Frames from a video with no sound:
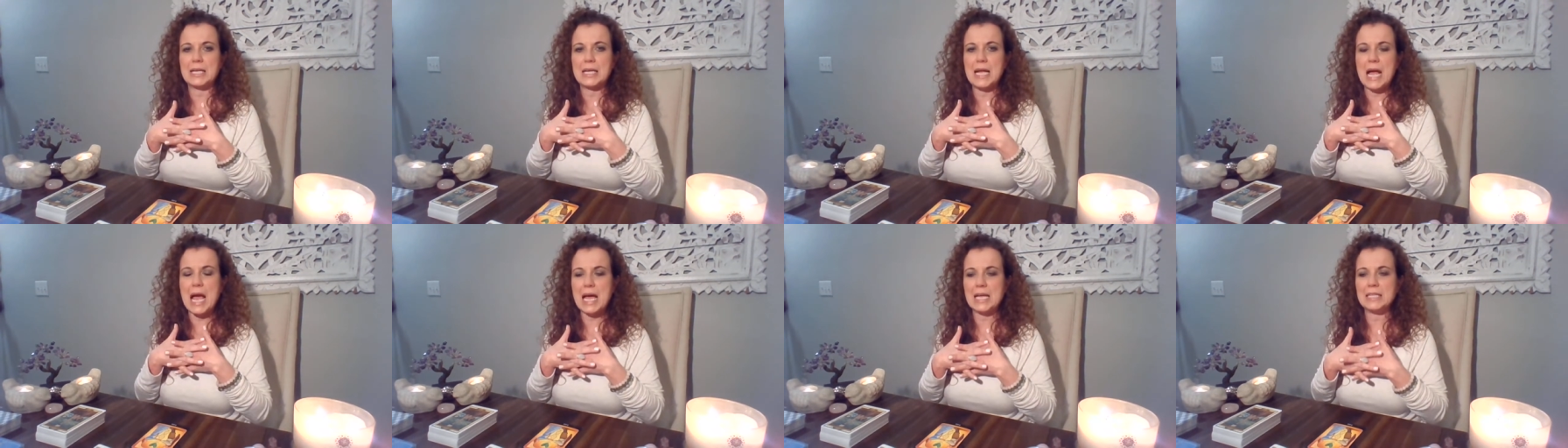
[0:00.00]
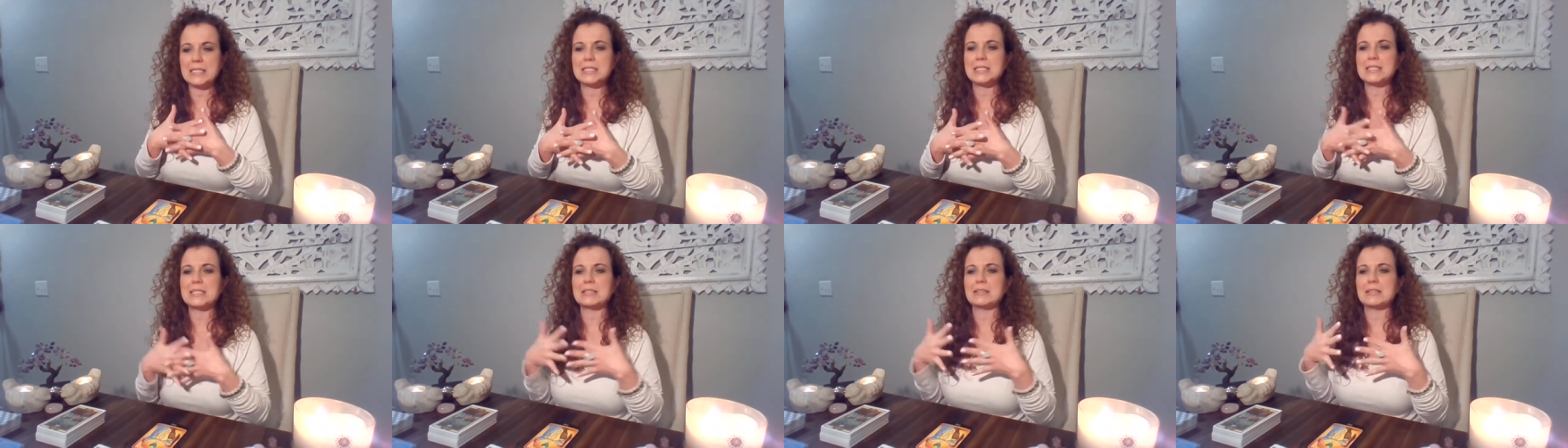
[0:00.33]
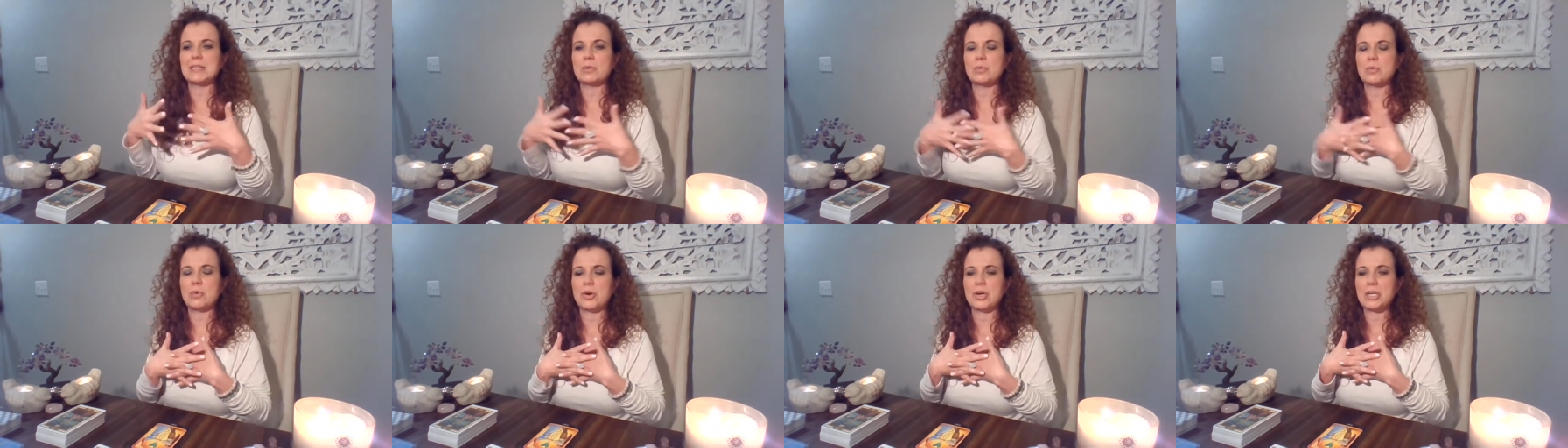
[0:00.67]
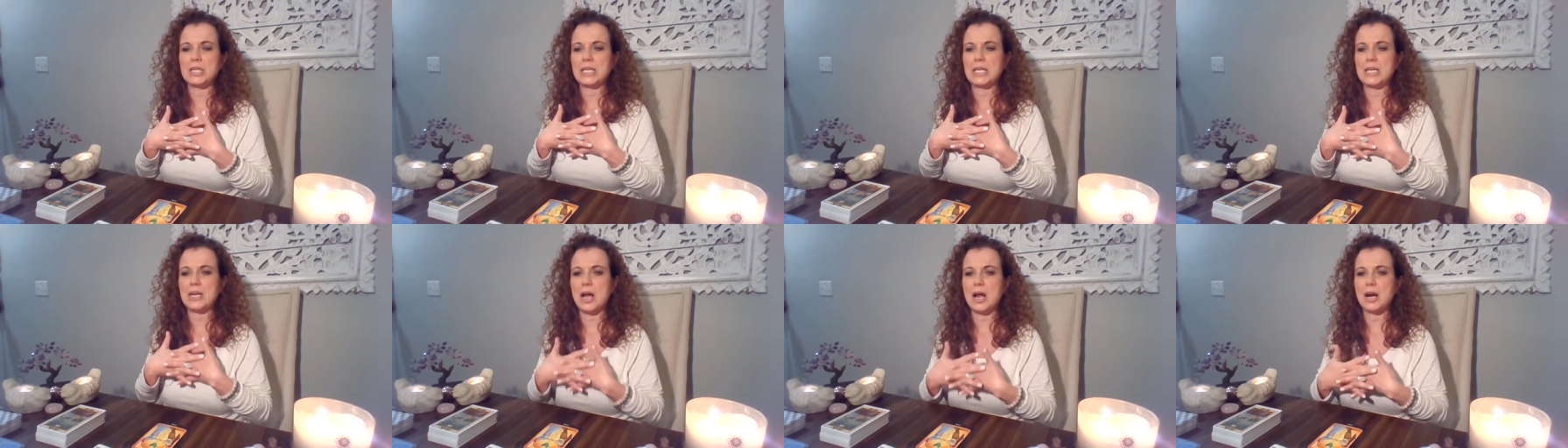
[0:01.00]
constantly
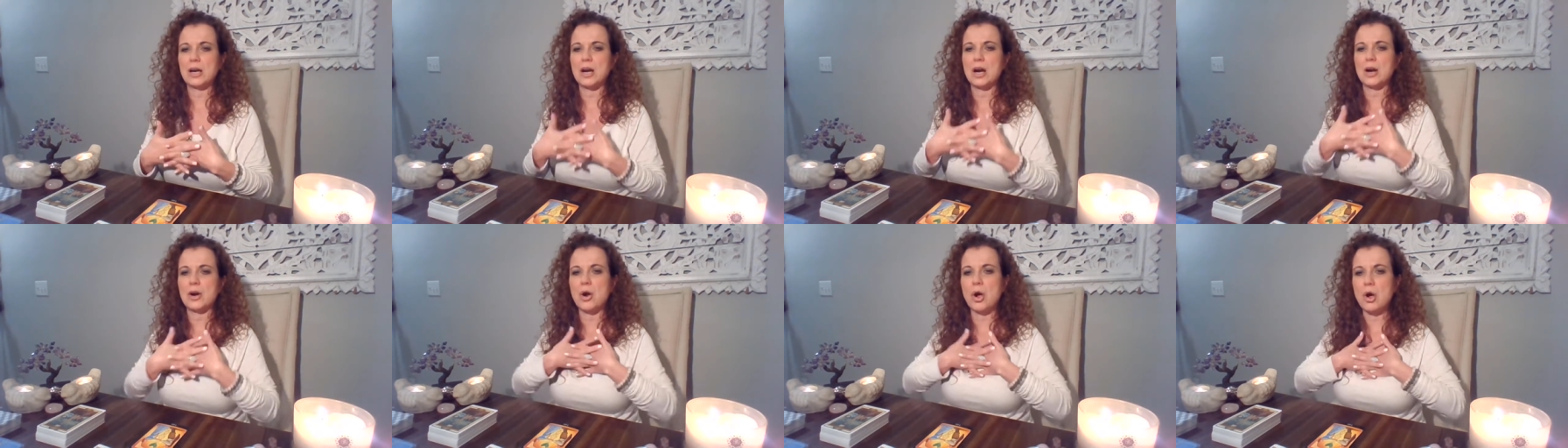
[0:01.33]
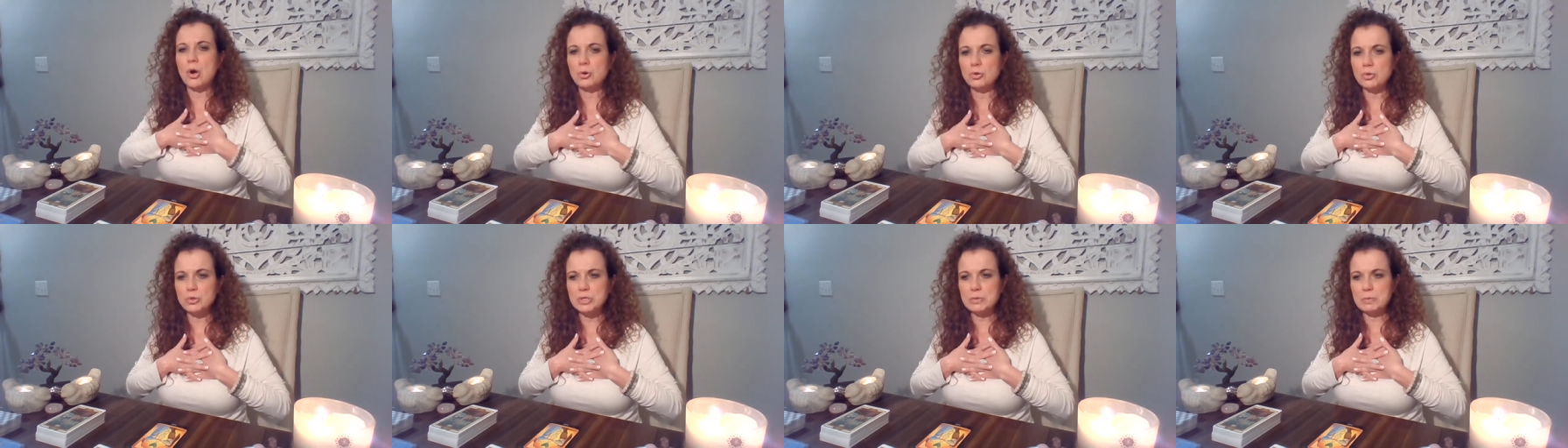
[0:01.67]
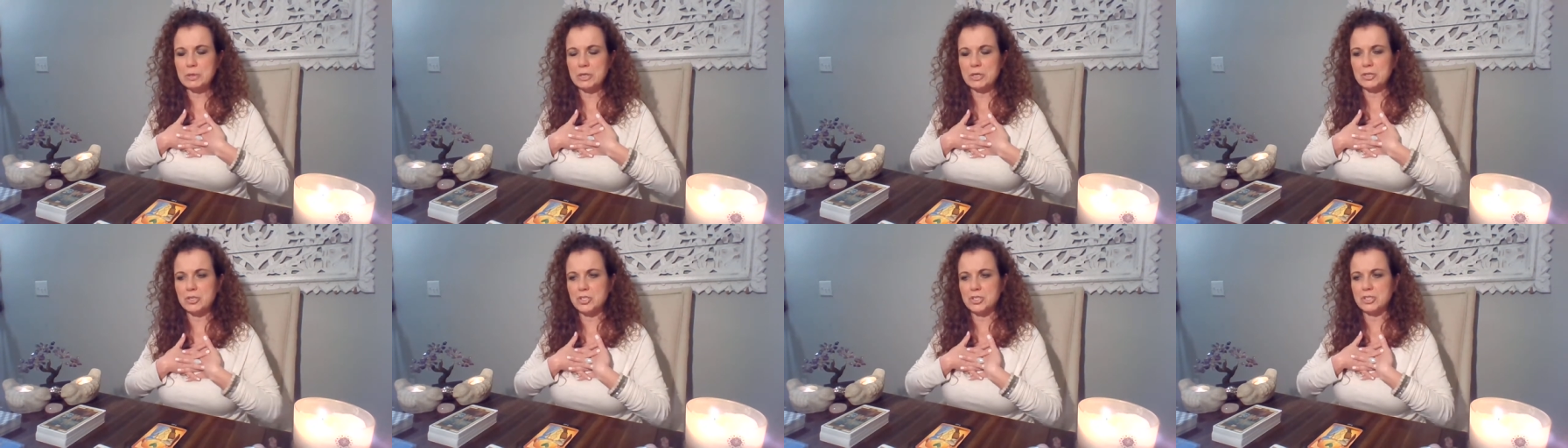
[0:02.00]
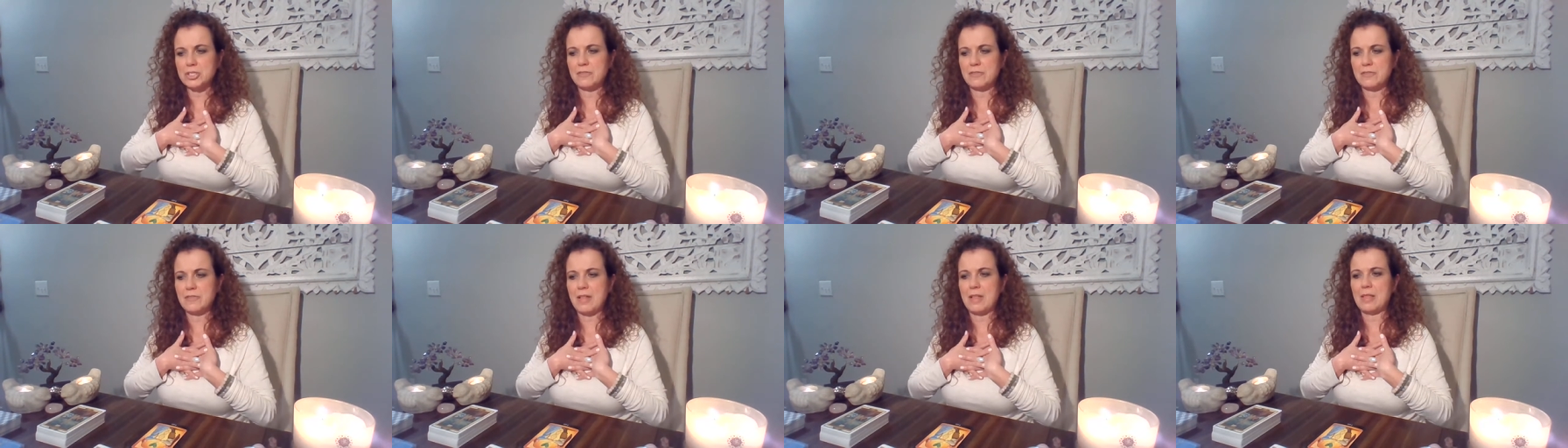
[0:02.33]
working on our own spiritual
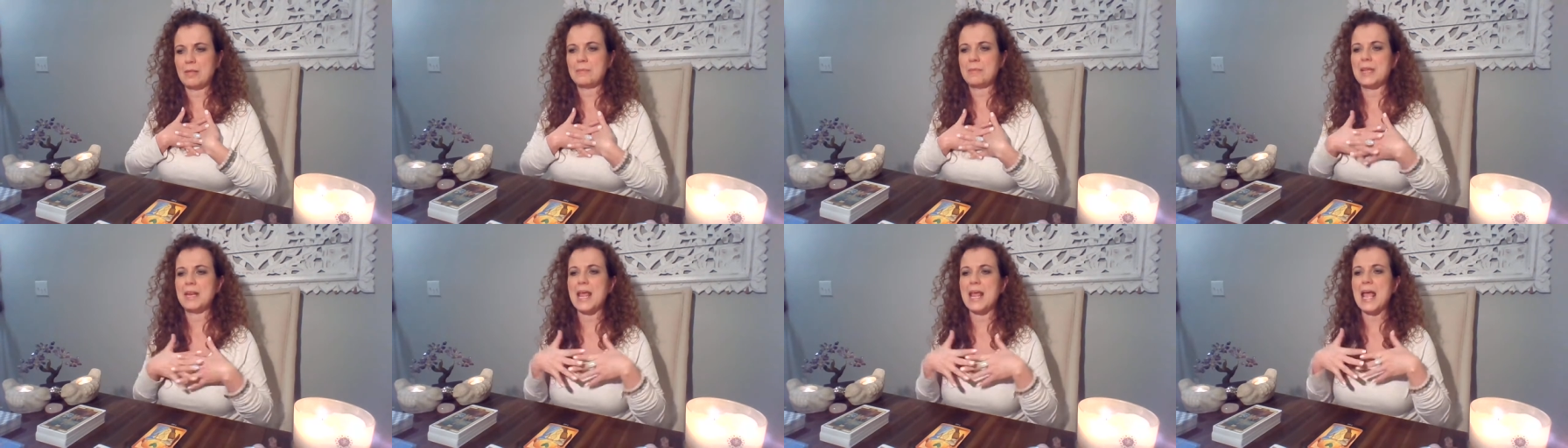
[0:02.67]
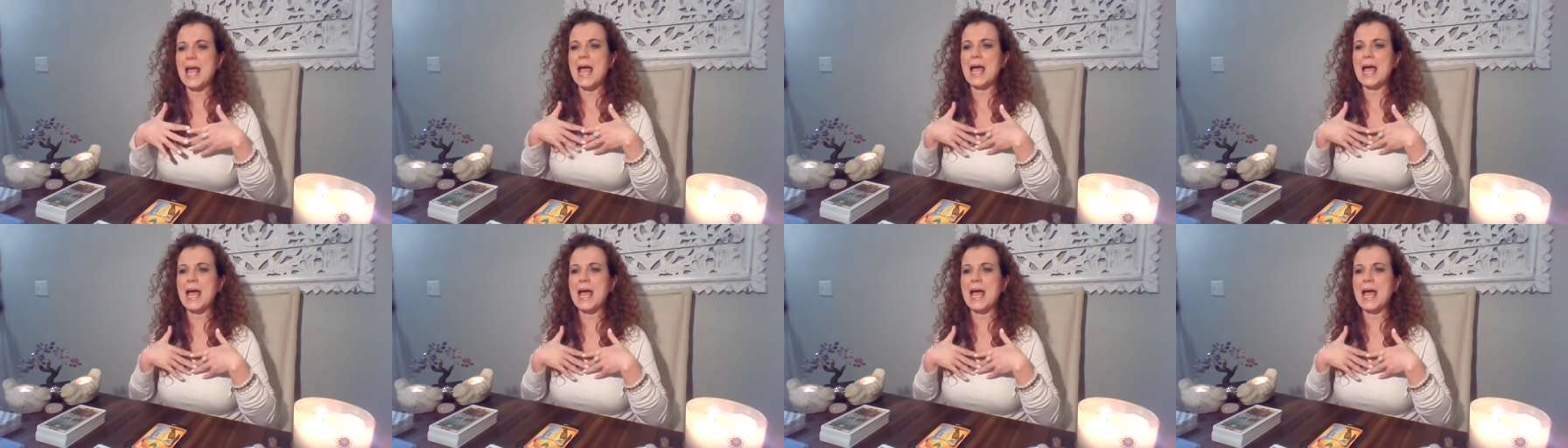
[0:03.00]
development